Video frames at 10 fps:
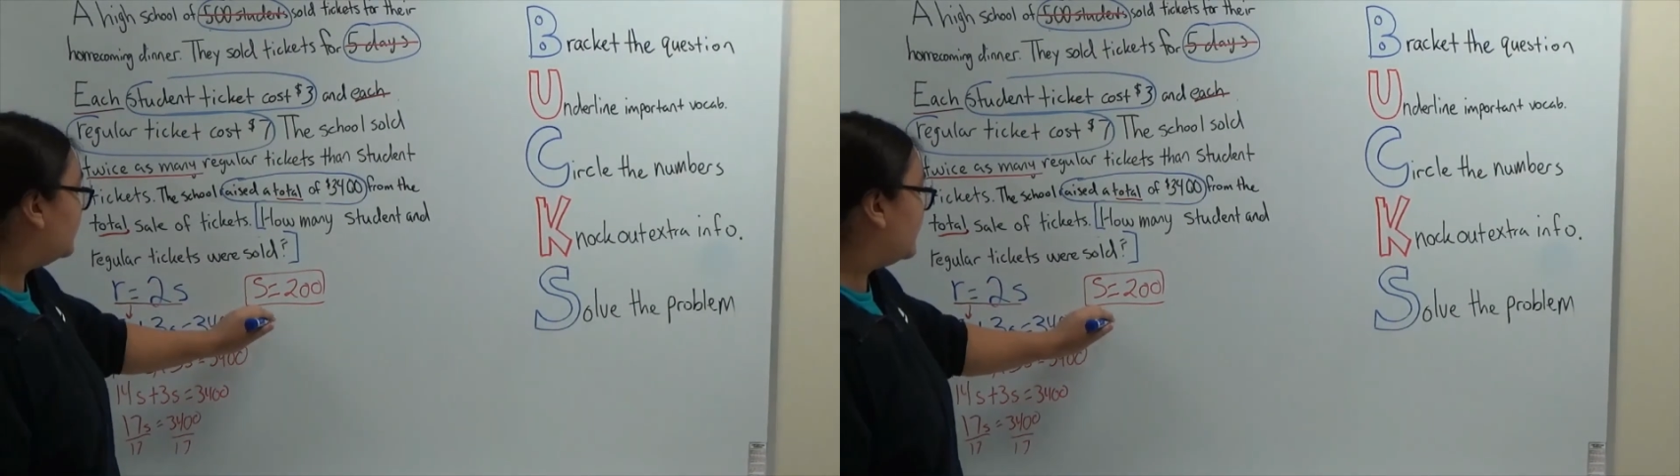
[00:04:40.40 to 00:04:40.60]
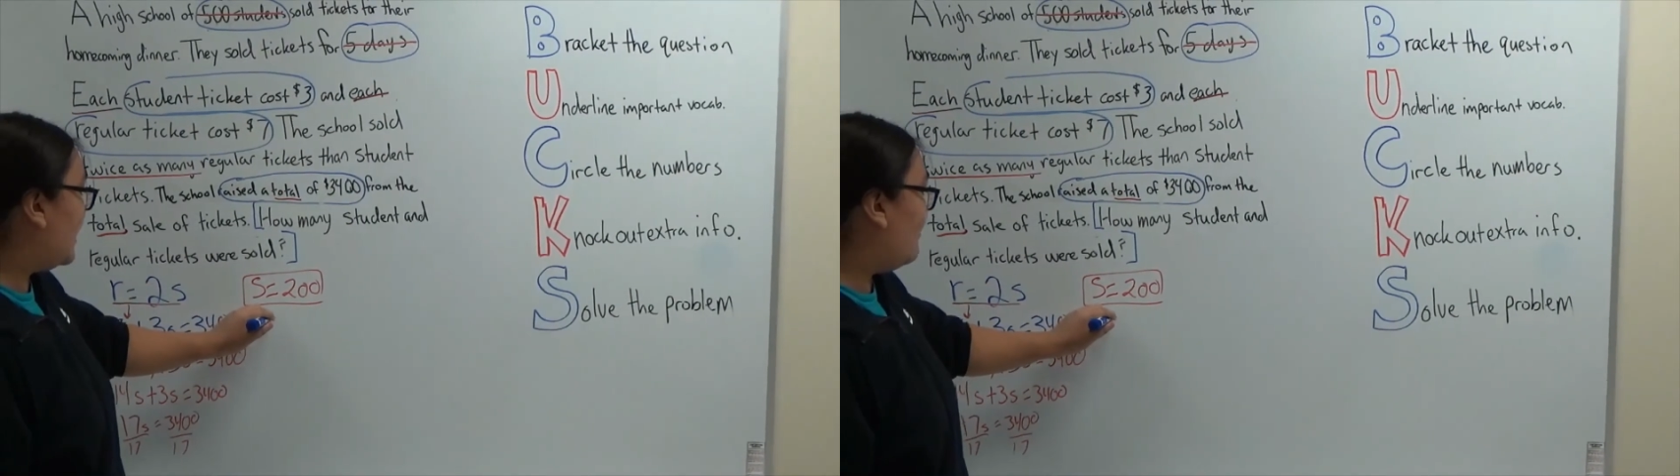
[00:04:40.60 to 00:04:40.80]

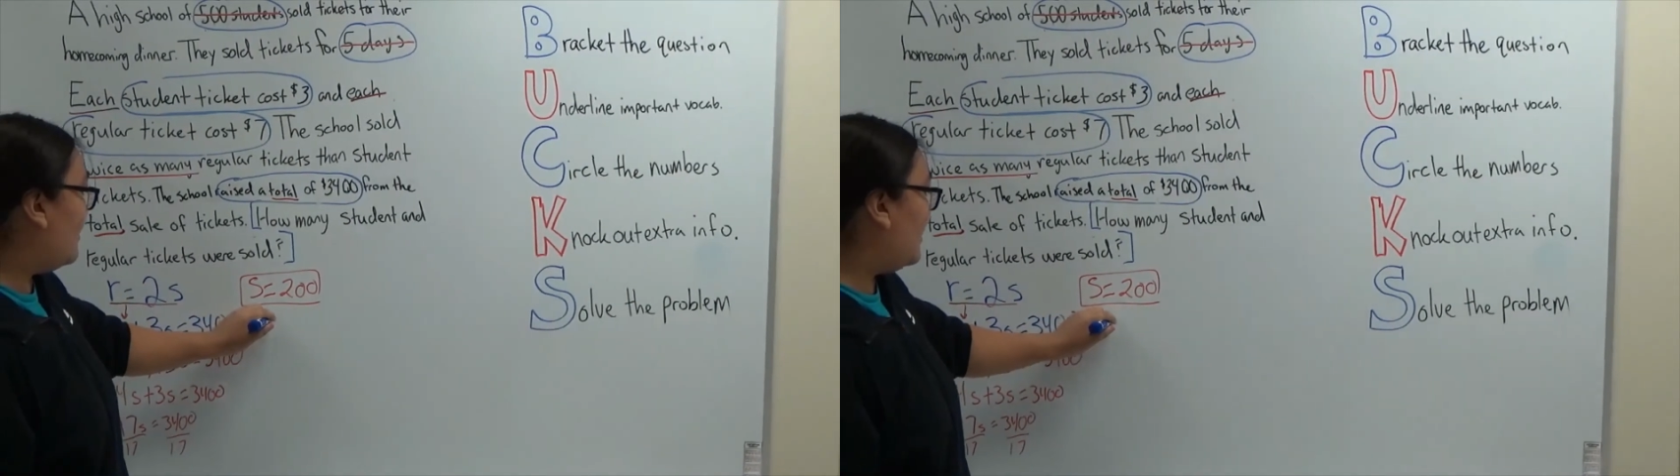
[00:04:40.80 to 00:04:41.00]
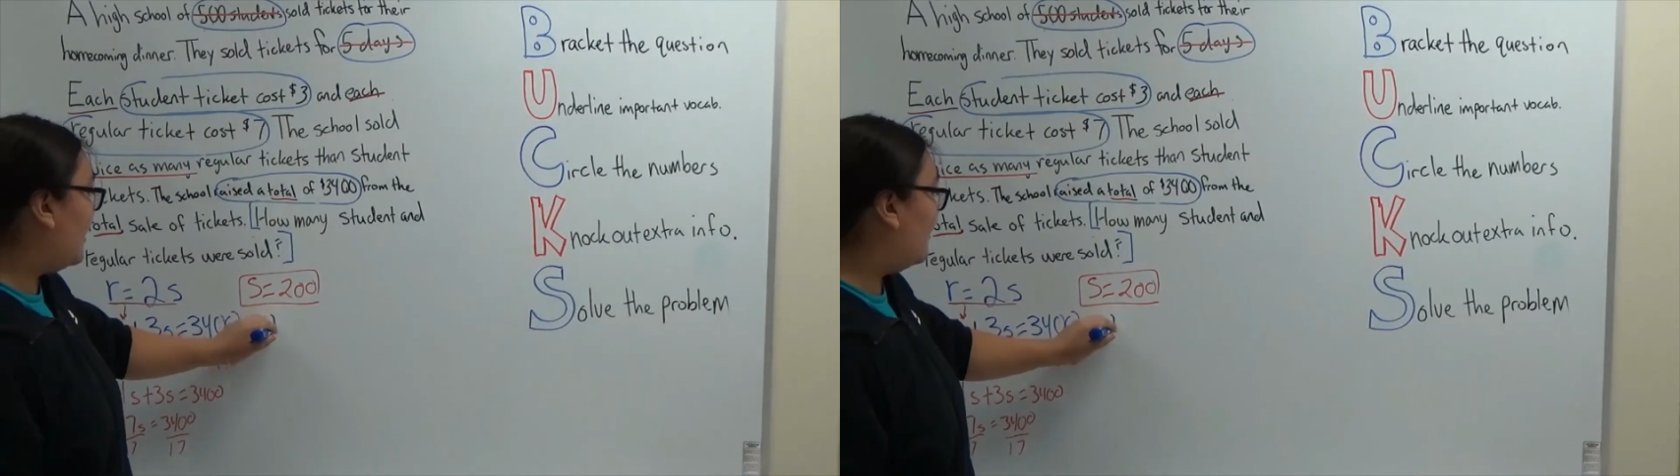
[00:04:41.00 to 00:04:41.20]
now
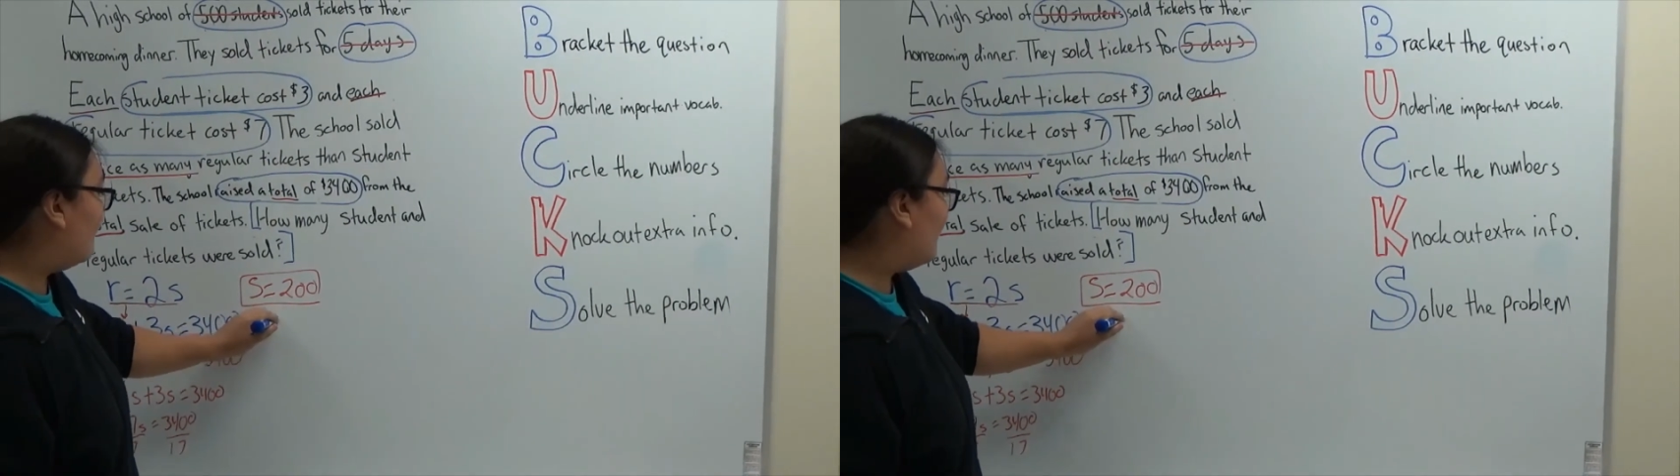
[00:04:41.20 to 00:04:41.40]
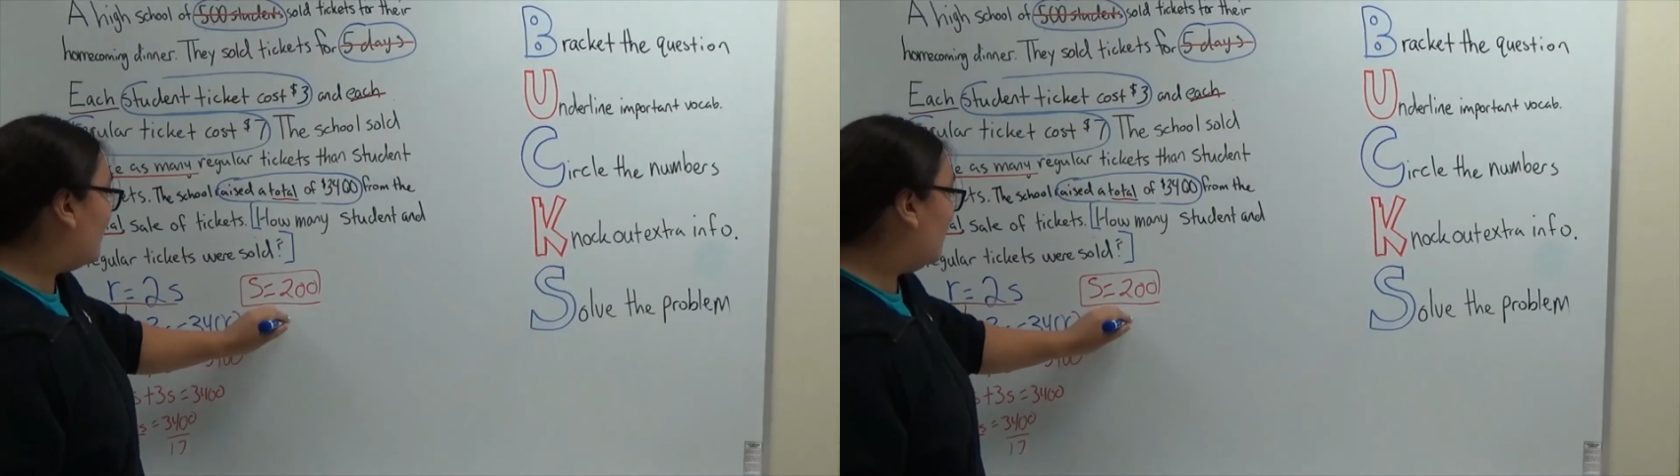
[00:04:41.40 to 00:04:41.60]
I
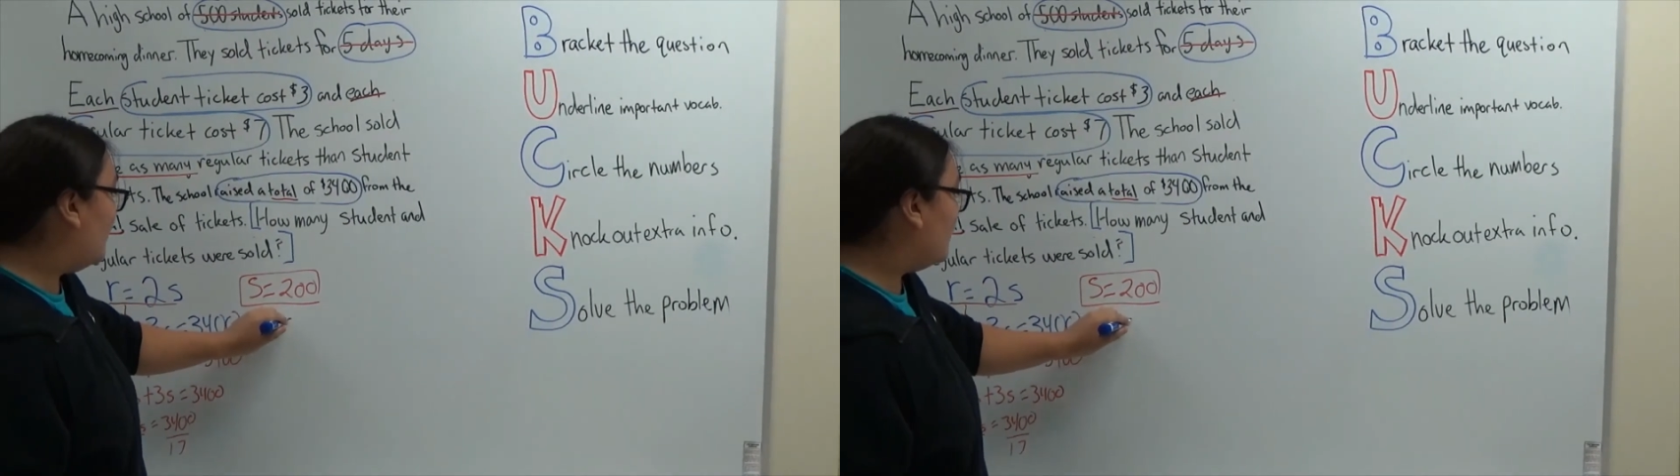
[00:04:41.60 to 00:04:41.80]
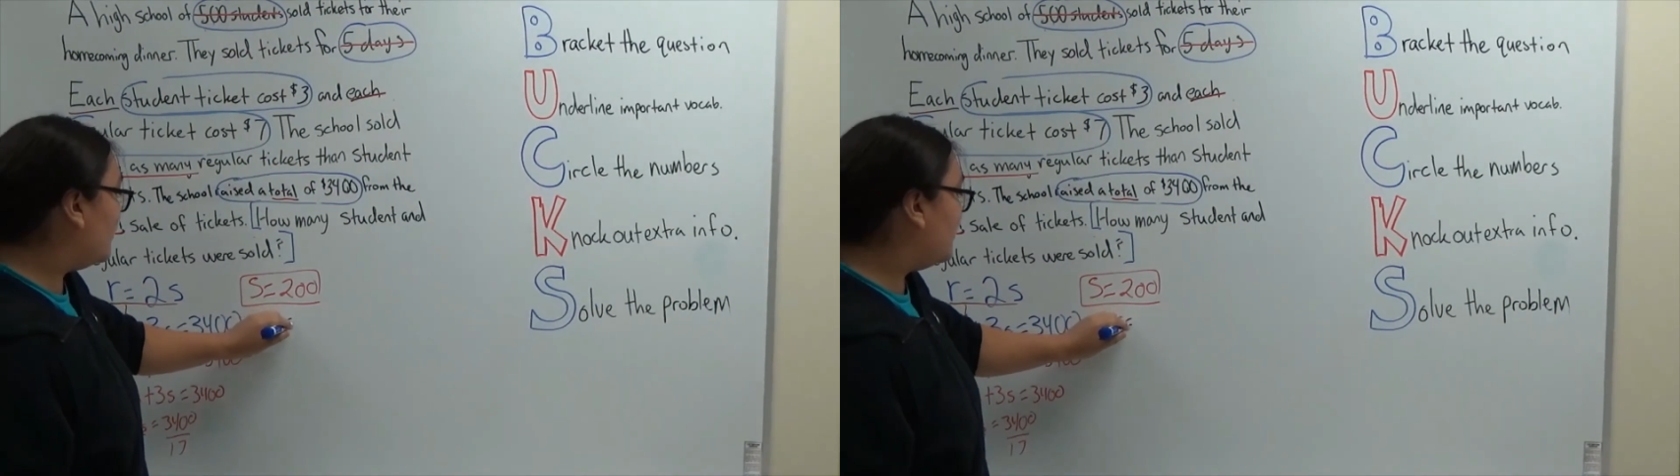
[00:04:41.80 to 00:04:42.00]
have
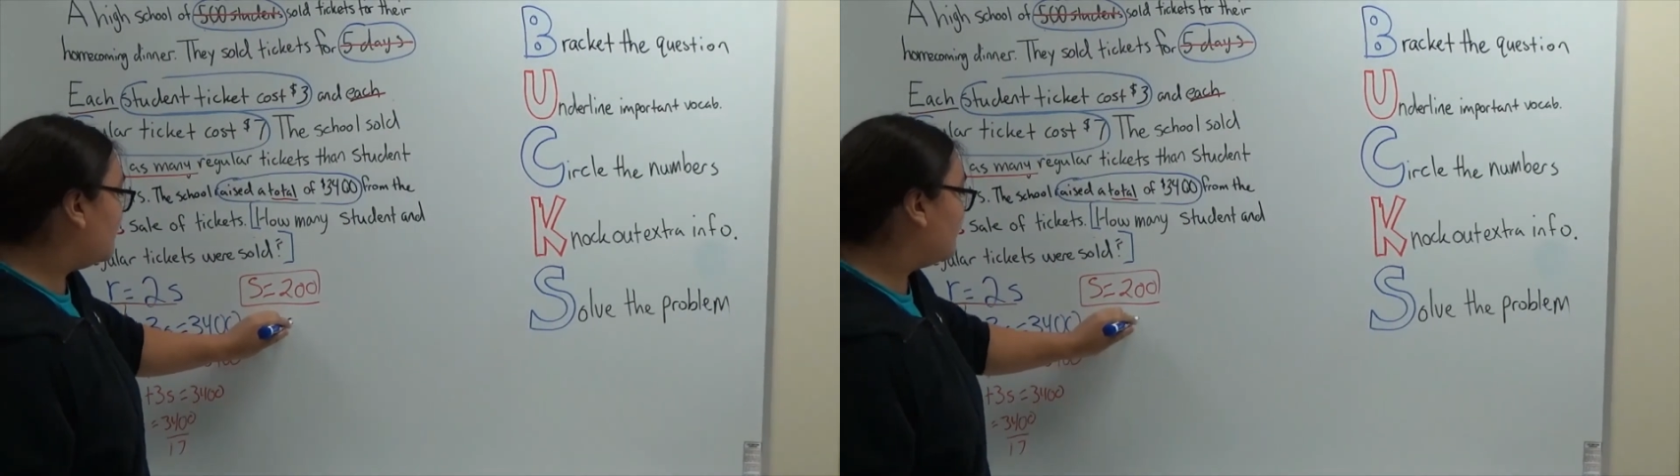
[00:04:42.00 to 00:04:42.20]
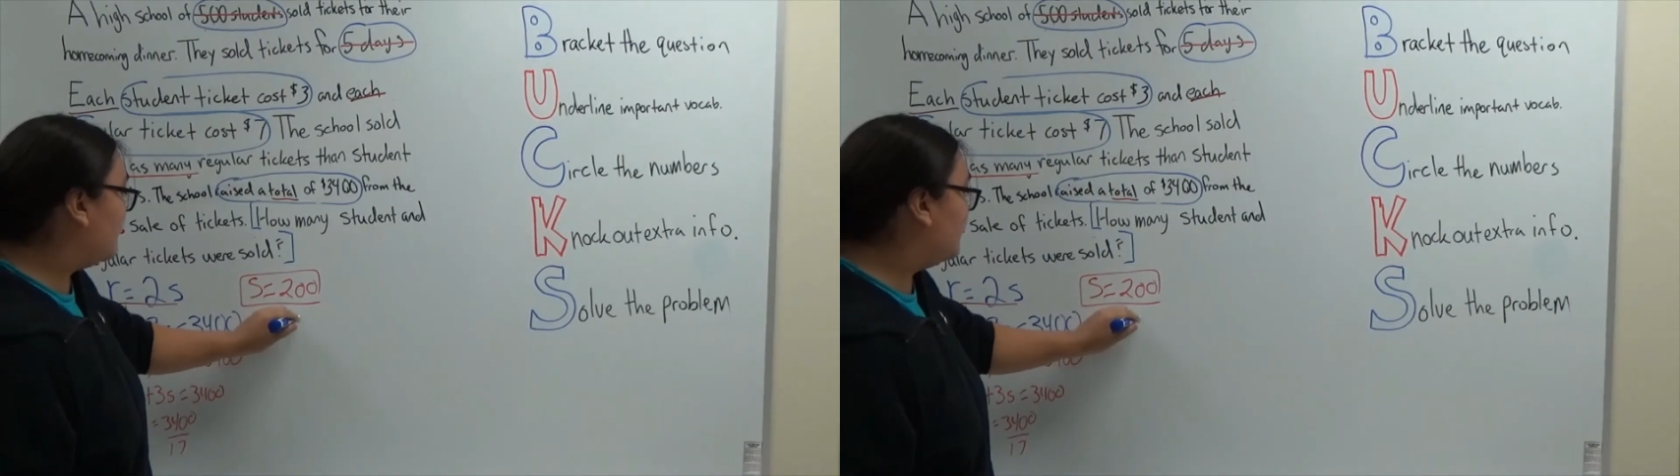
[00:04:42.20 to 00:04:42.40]
R
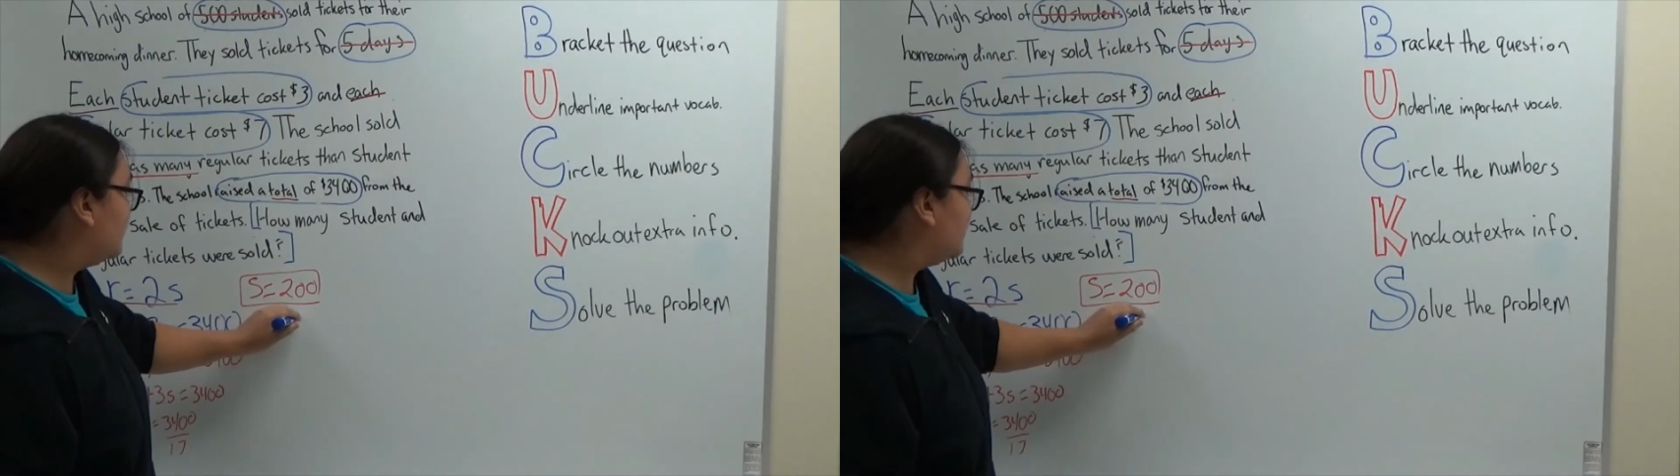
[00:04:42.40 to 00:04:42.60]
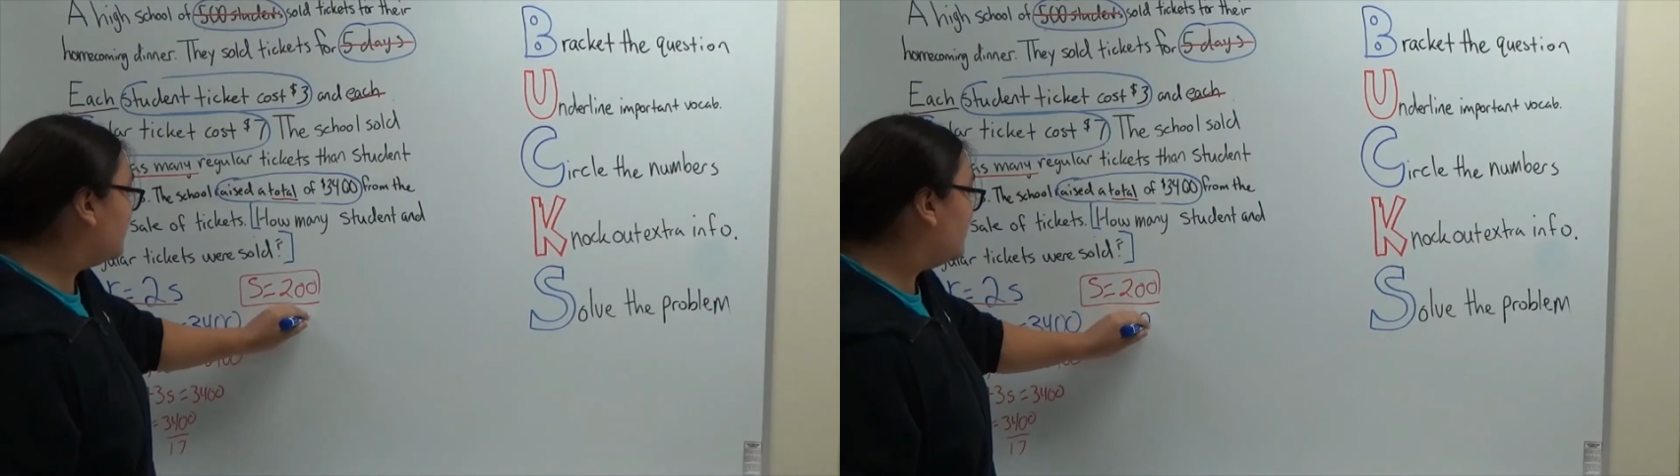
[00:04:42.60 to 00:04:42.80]

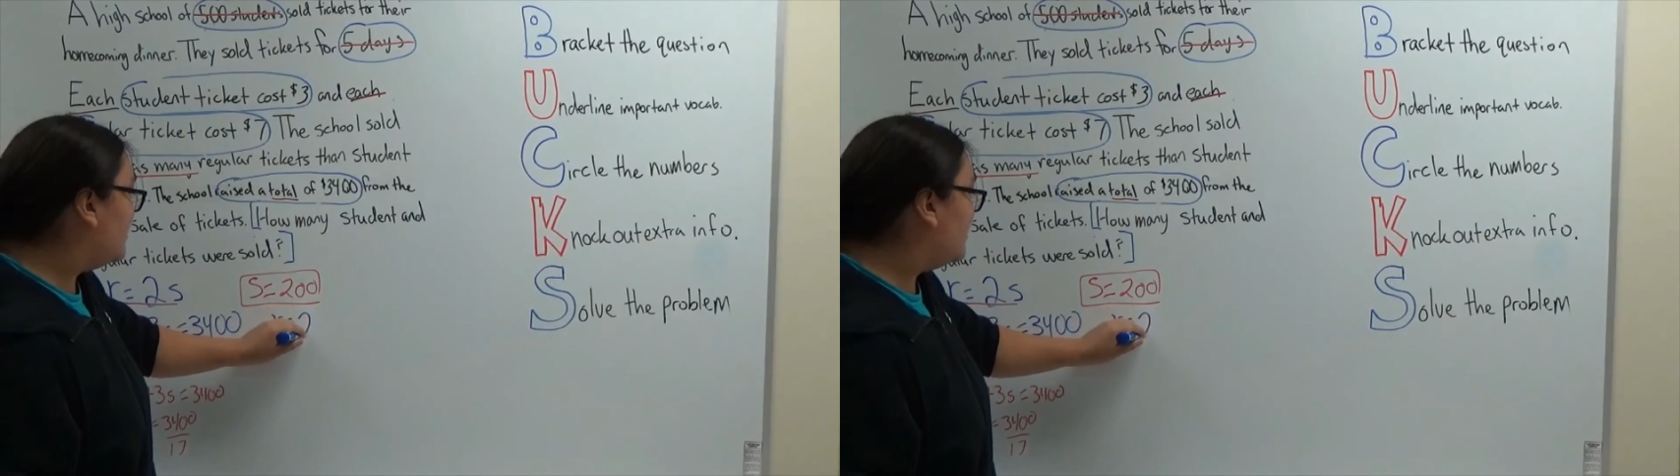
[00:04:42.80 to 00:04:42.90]
equals